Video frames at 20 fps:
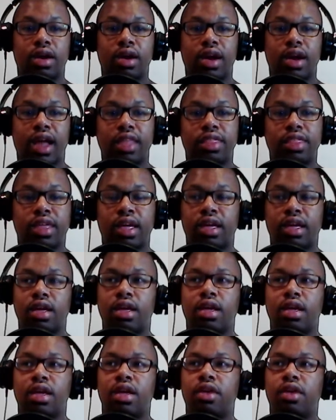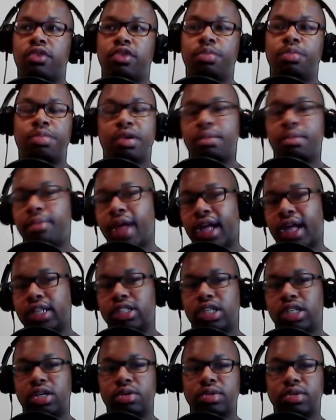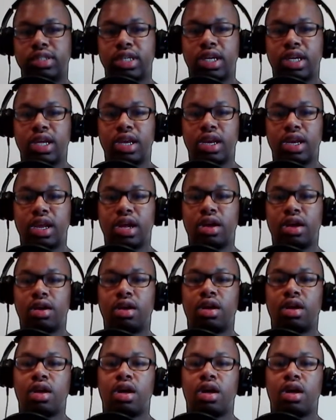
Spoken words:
And I think if you put Mac Jones in there,